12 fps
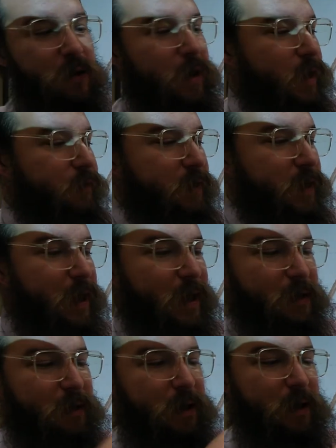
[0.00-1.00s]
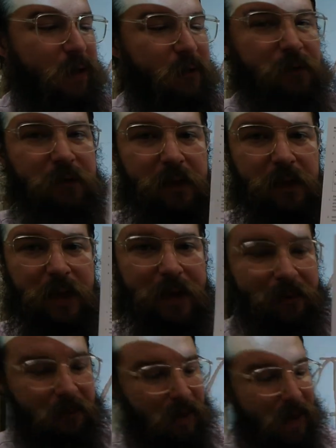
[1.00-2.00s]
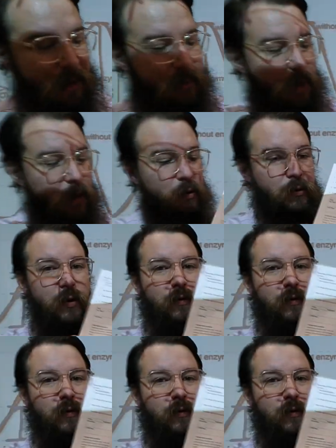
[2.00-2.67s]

here at the end of the last lab. You'll